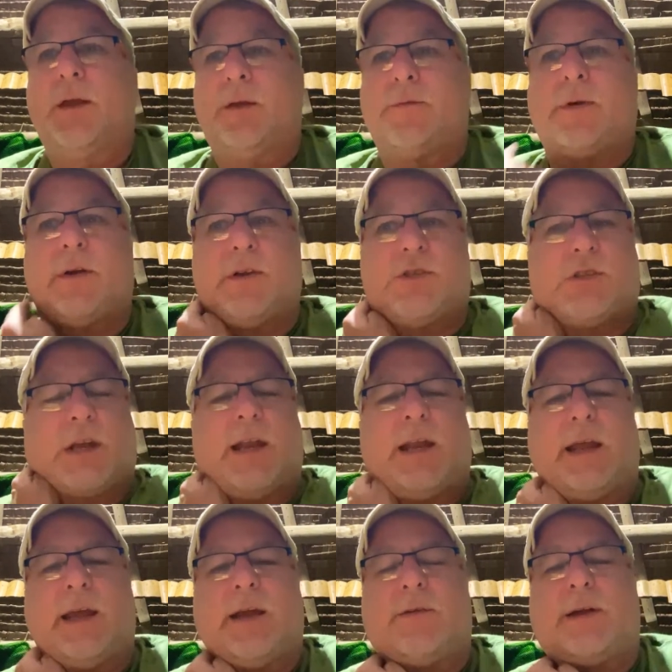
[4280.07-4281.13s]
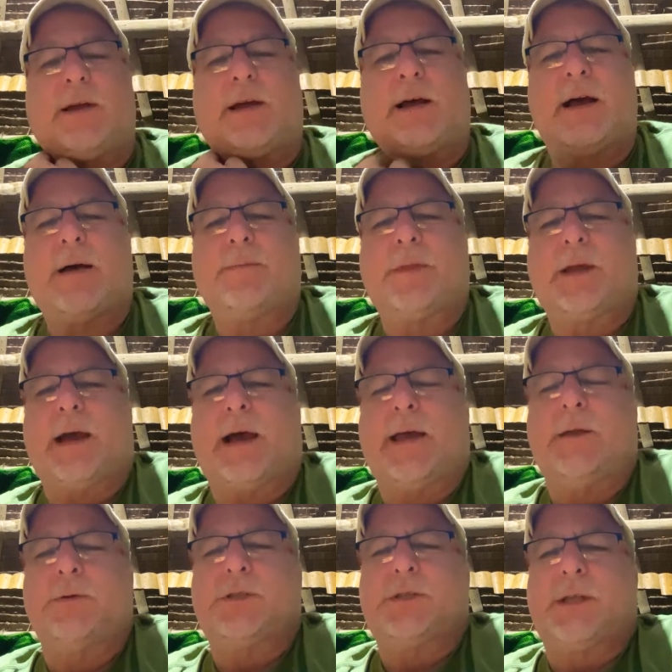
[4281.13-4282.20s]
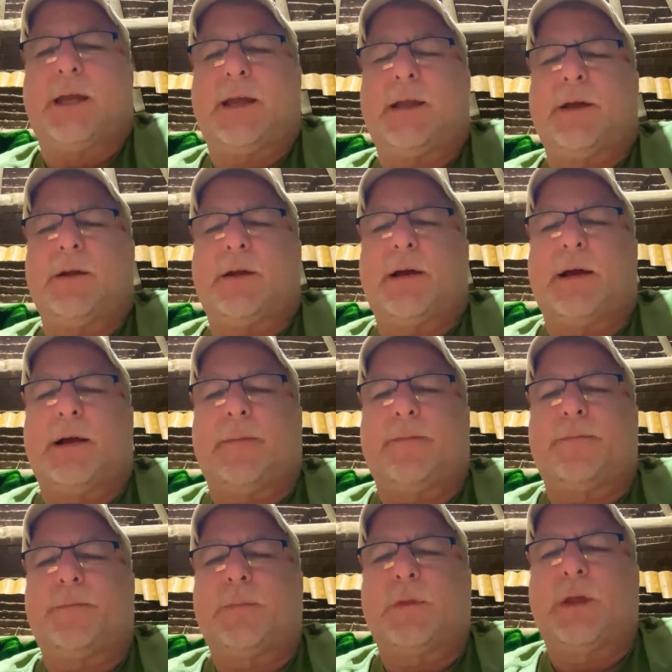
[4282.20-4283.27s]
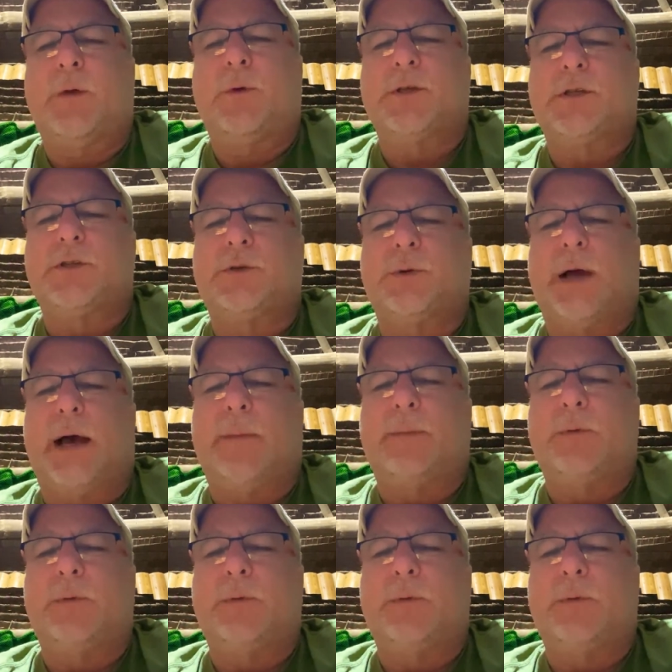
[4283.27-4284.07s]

Very shady area. The guy that was staying there, he wasn't too happy